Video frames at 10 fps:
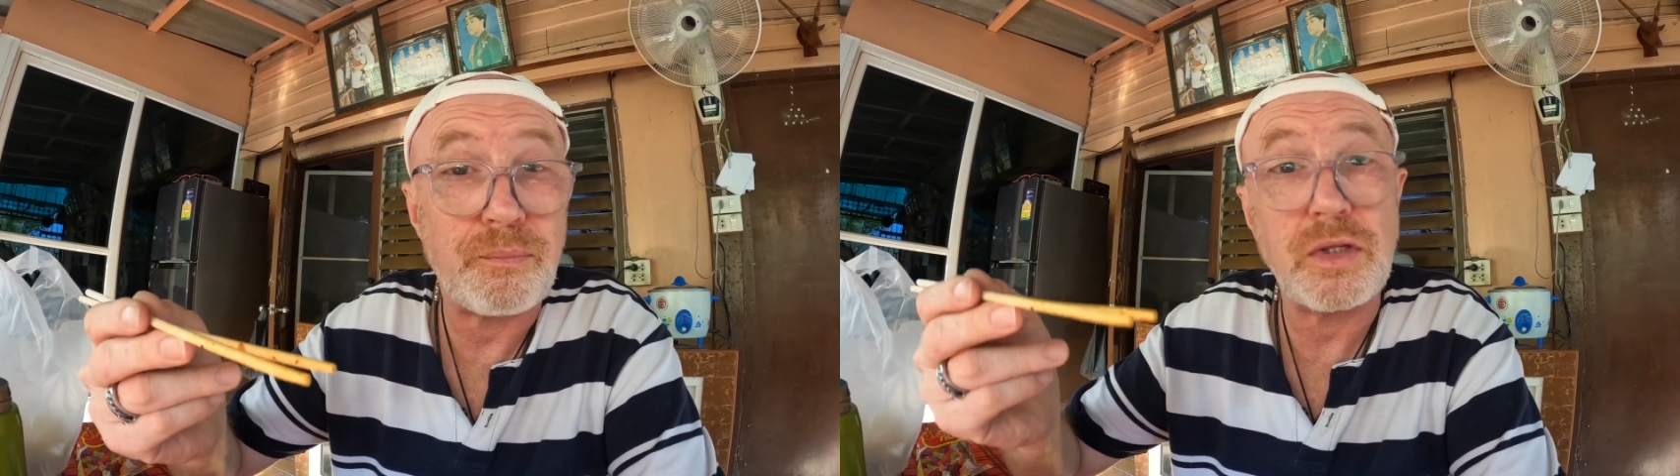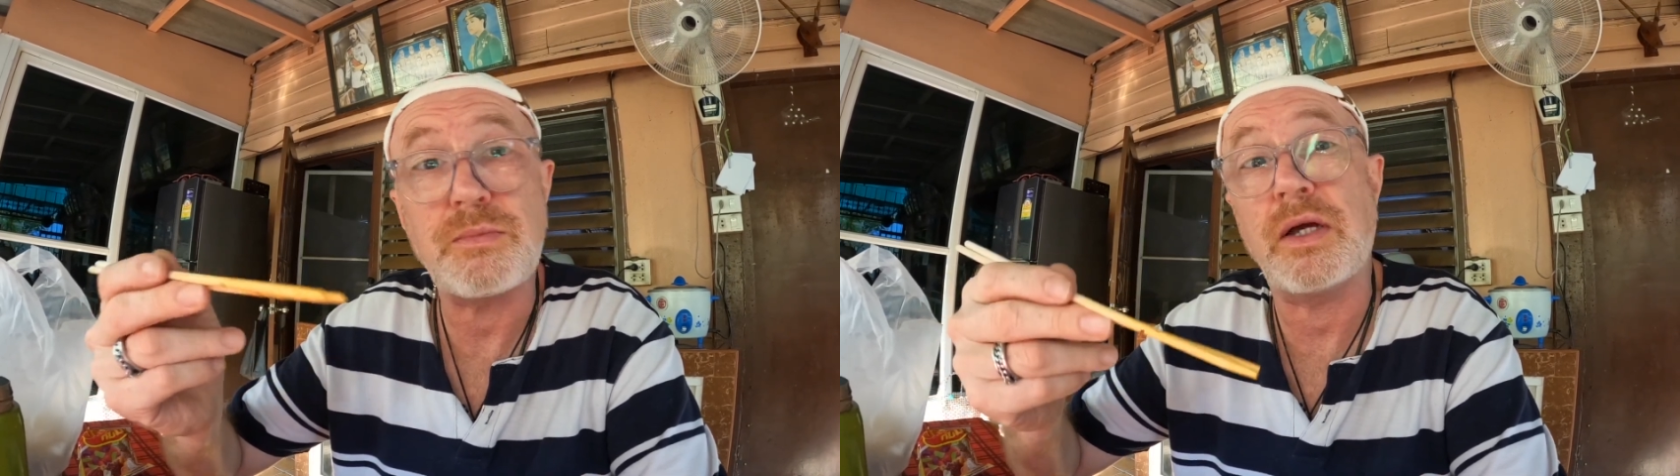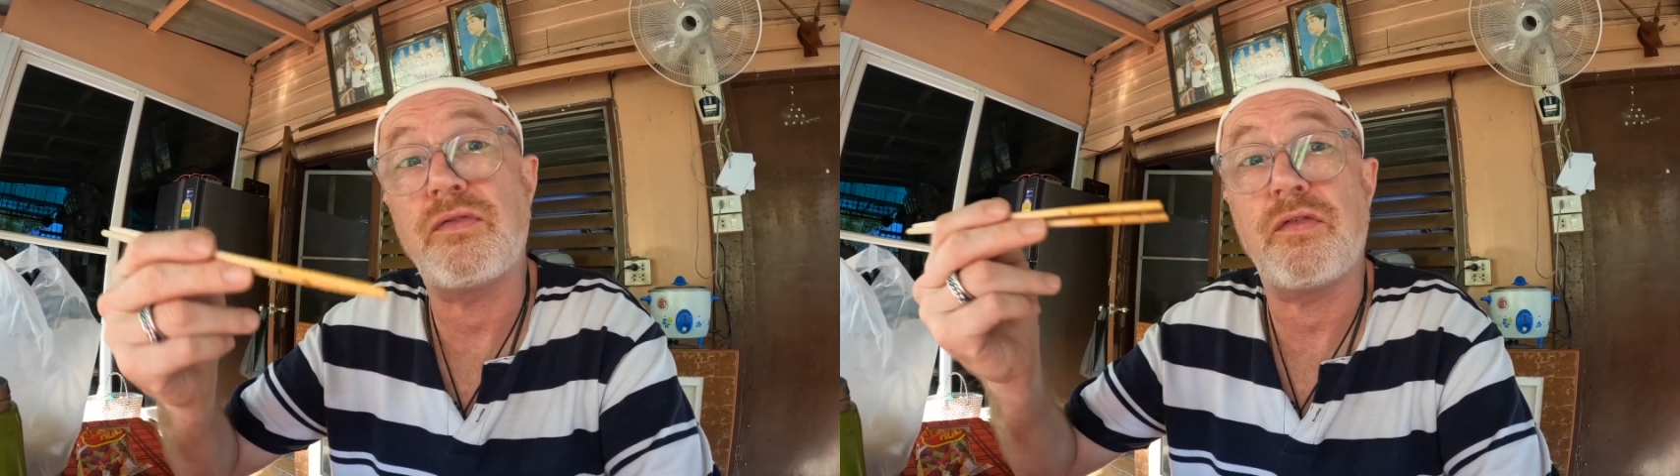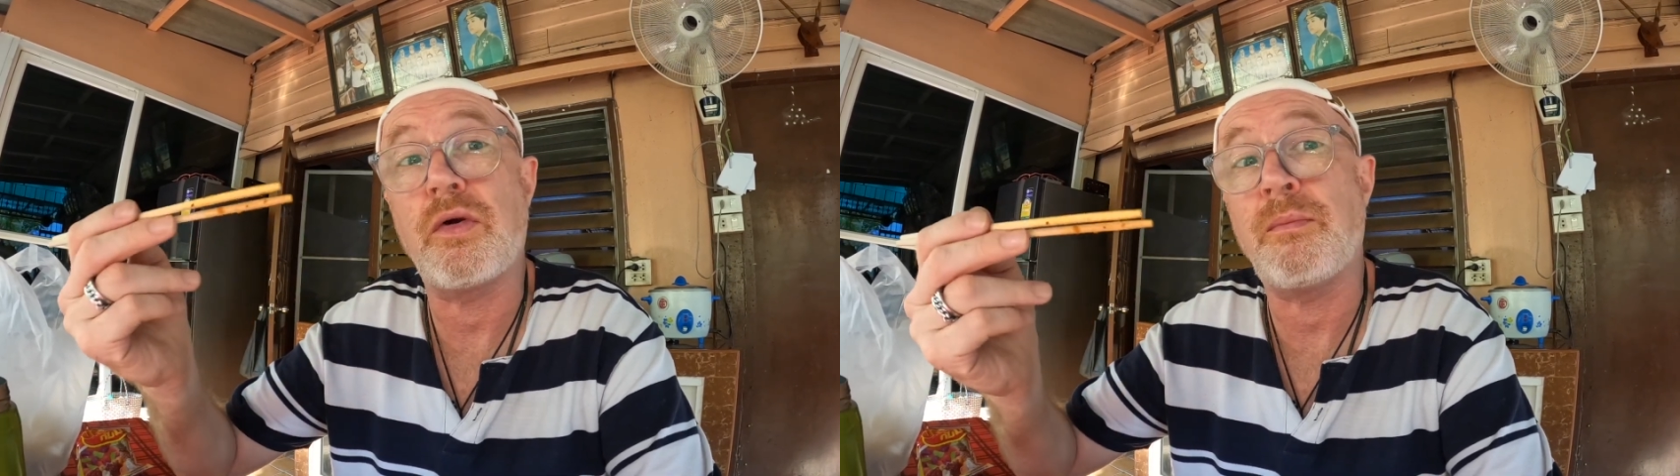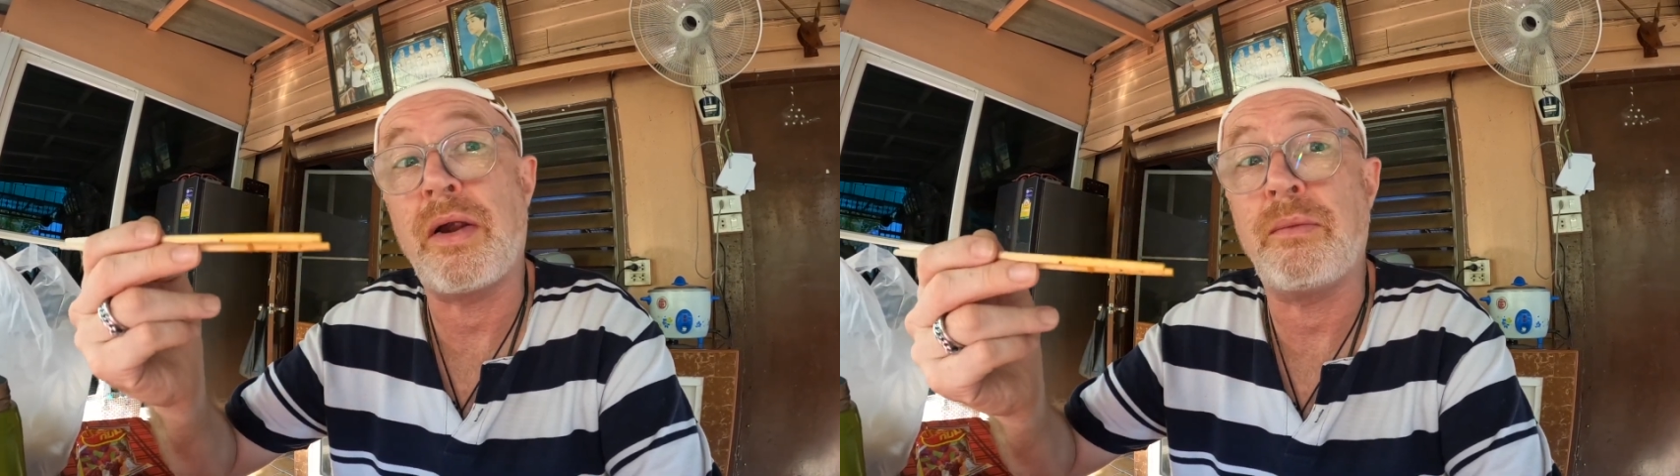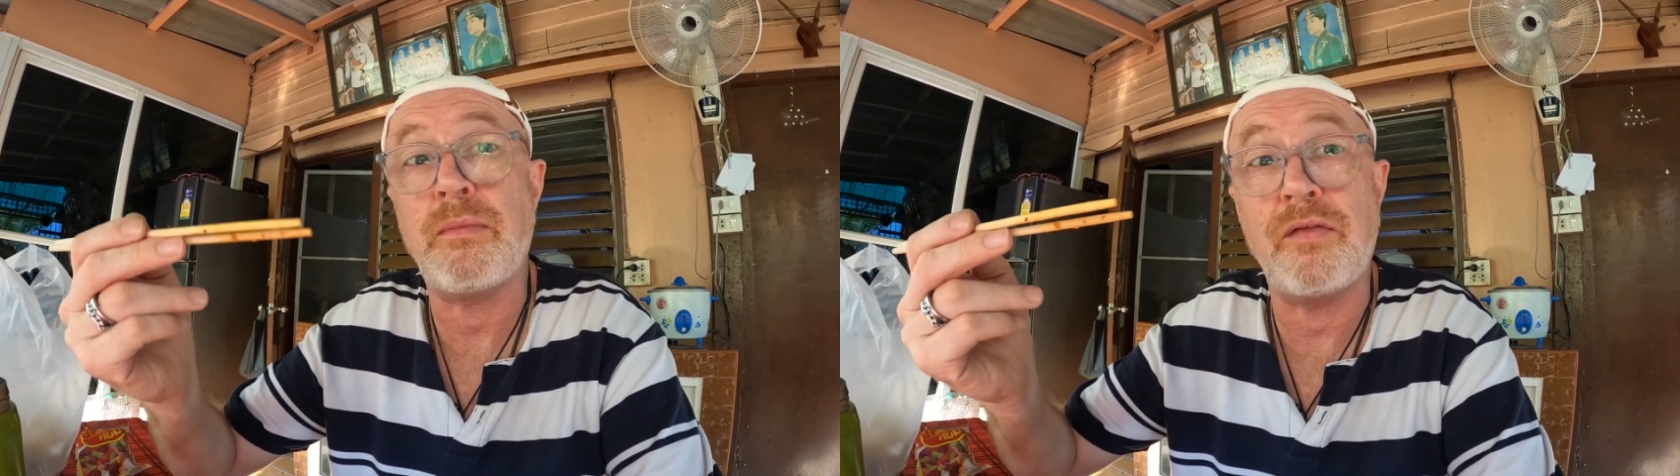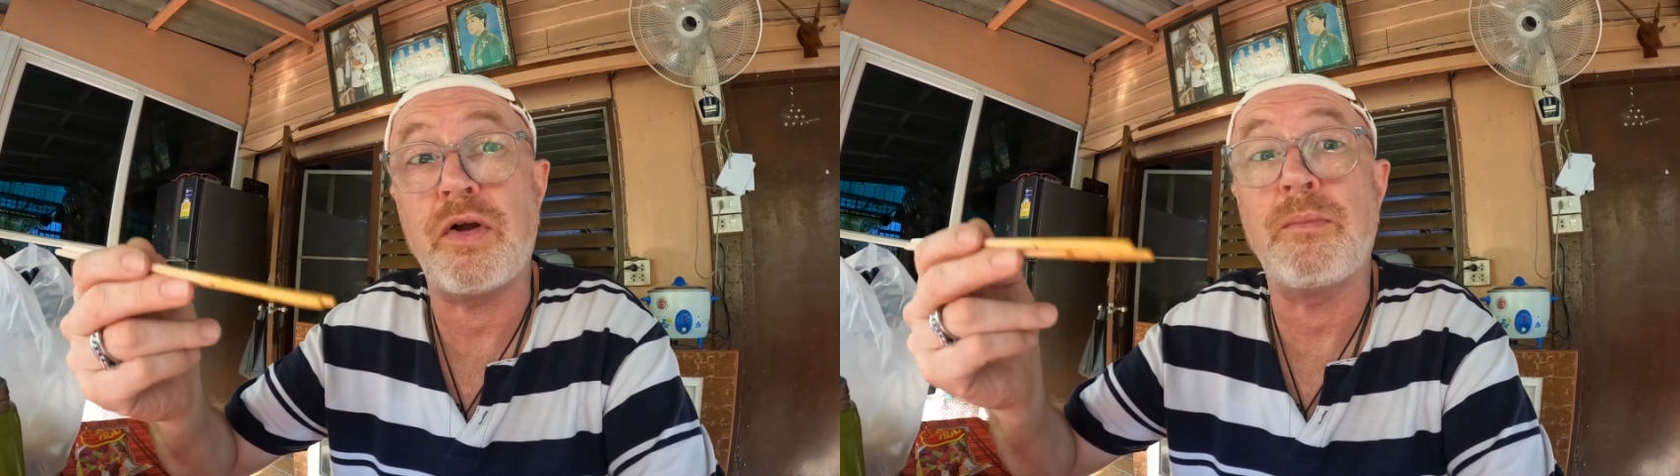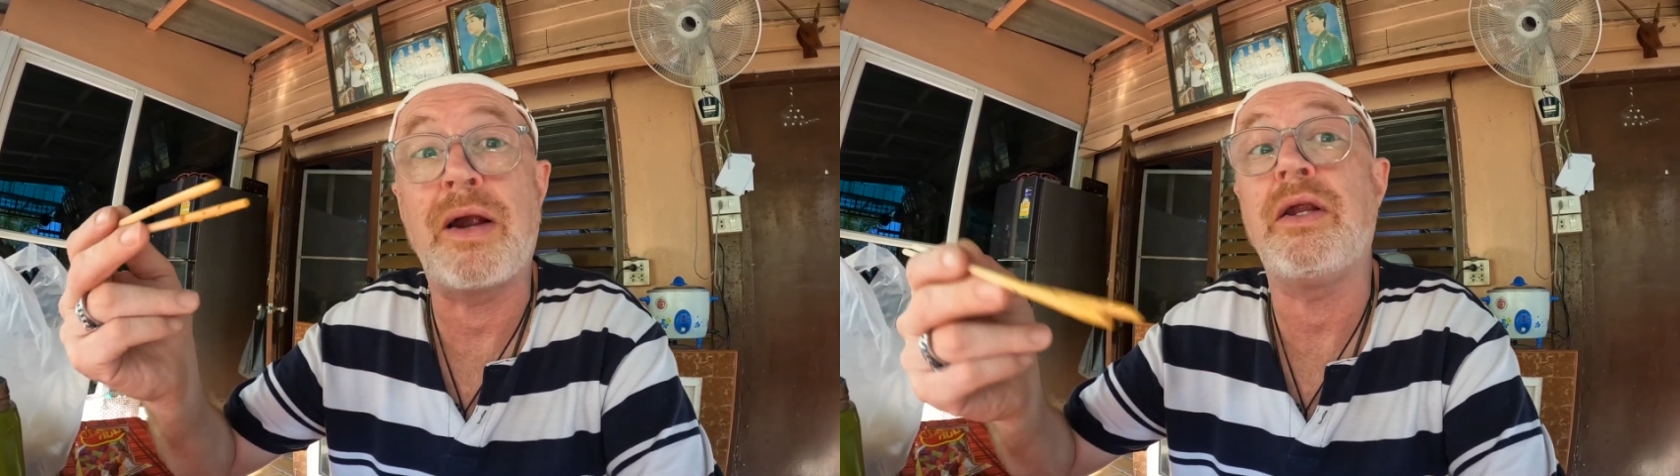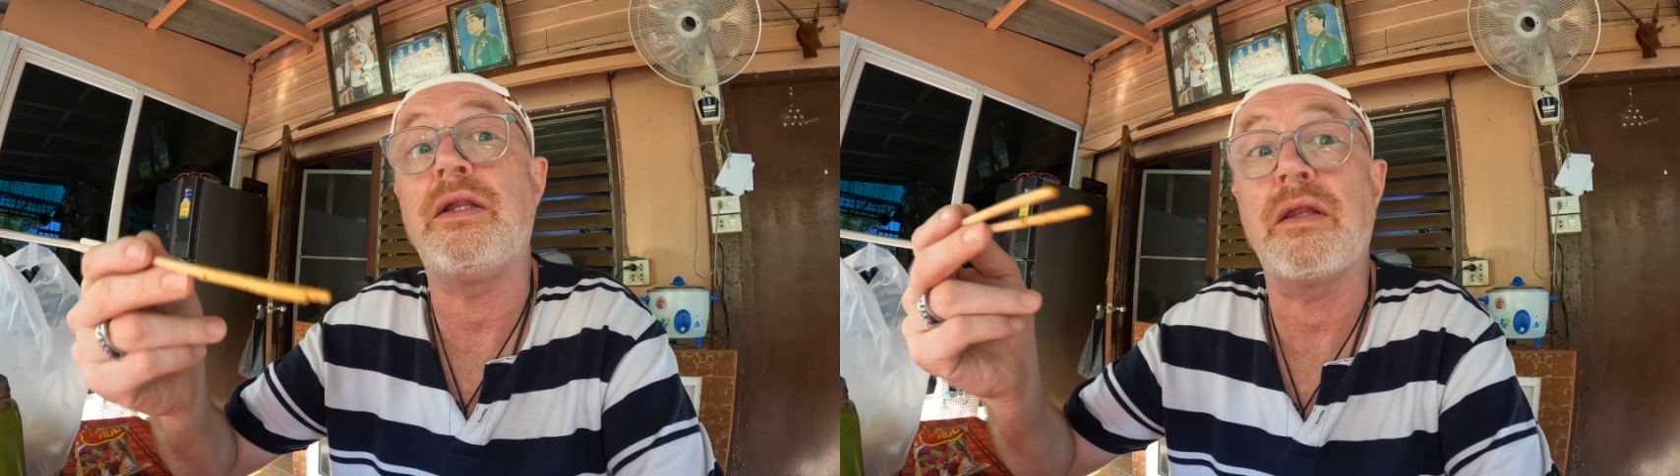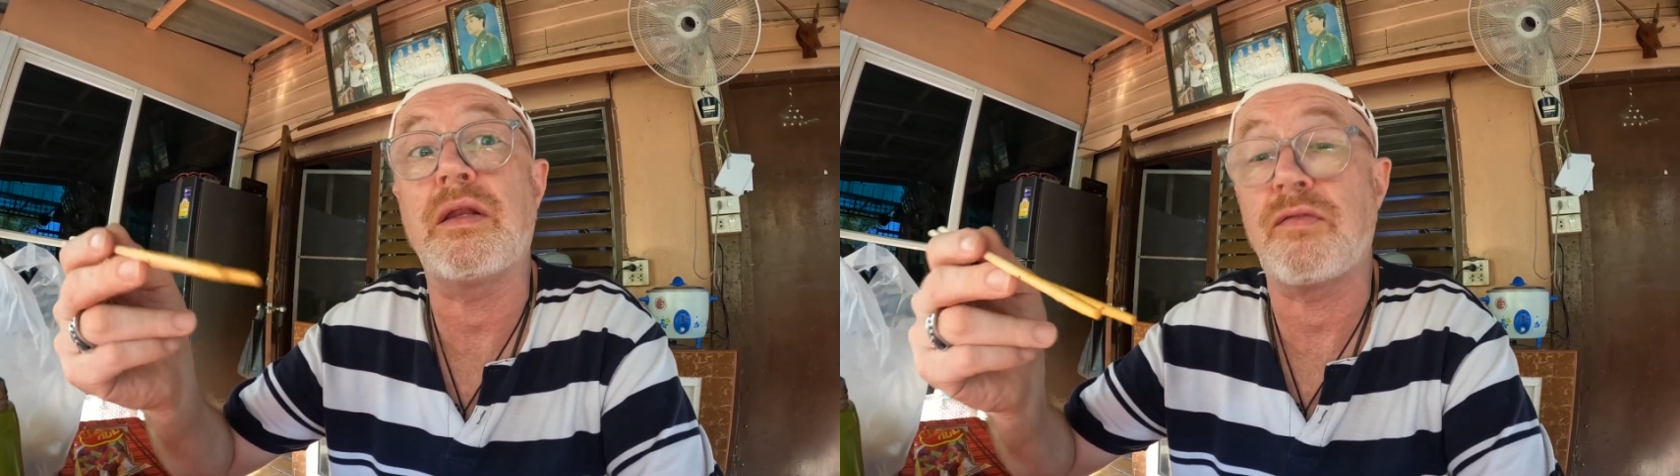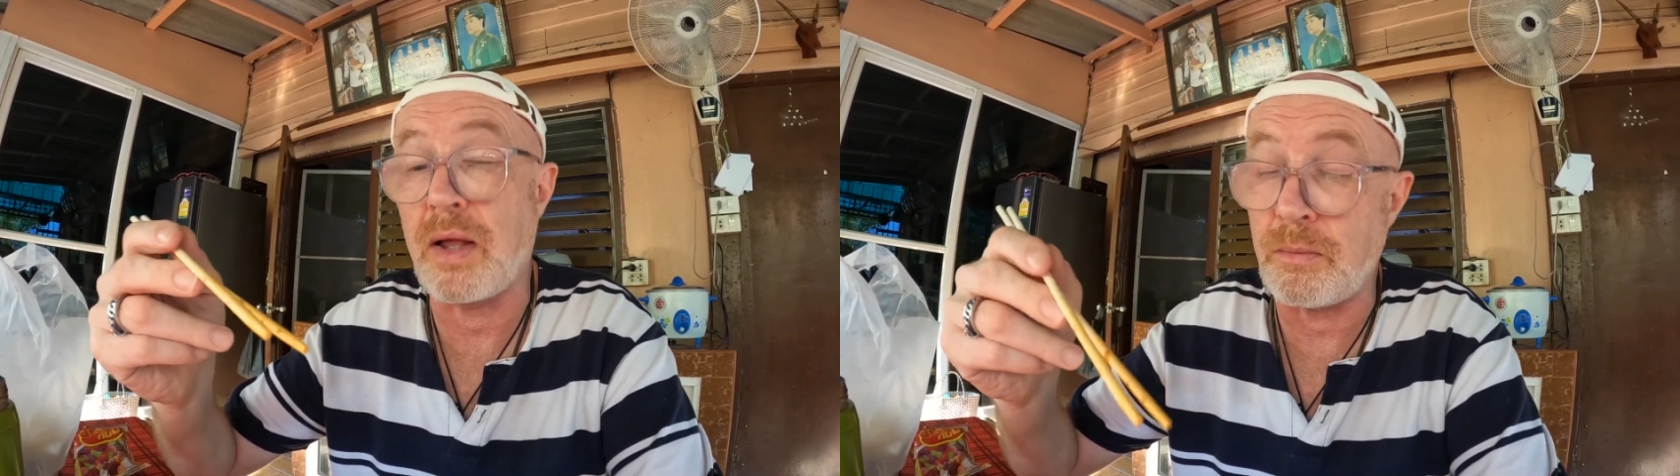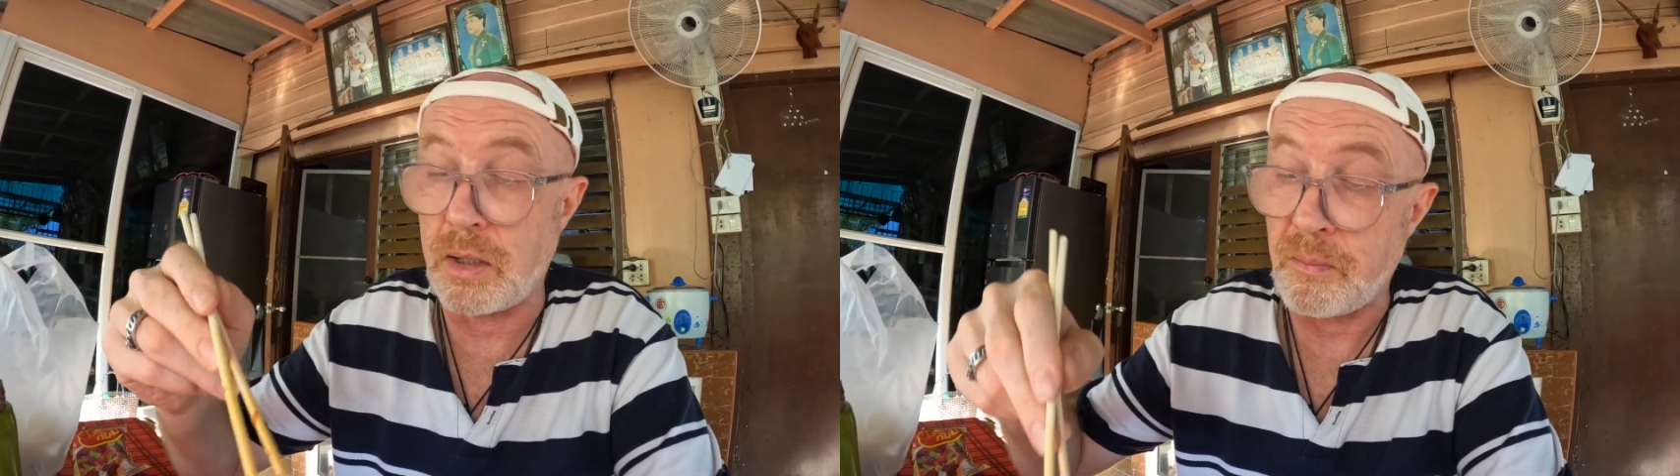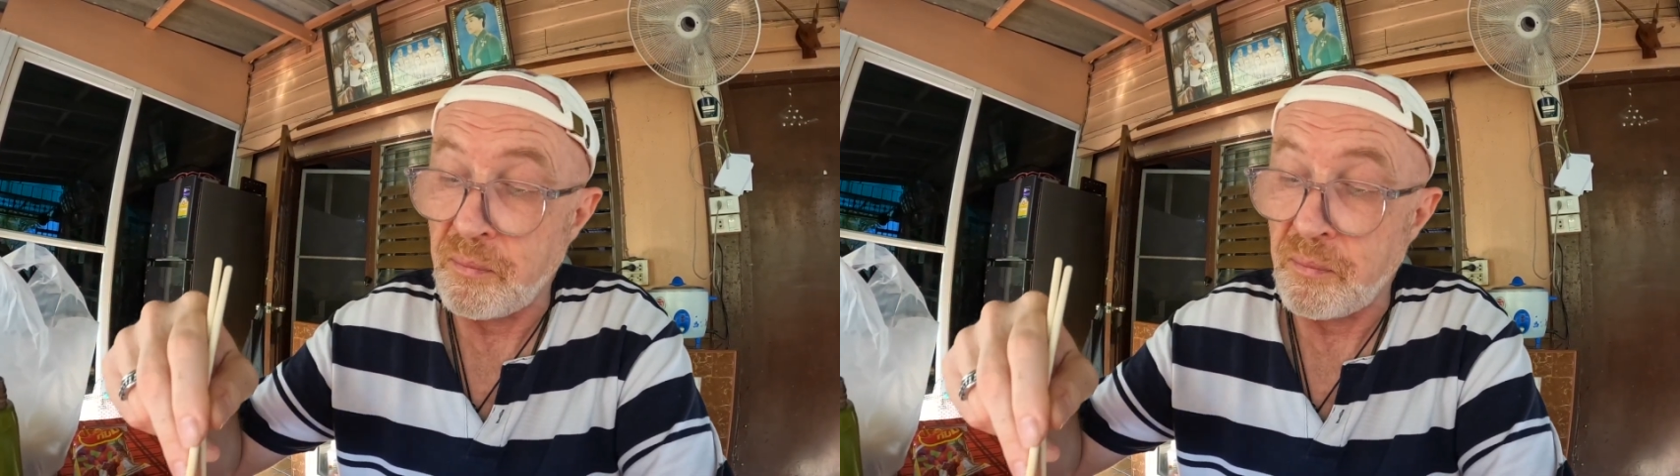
especially if you're if you're married into the family.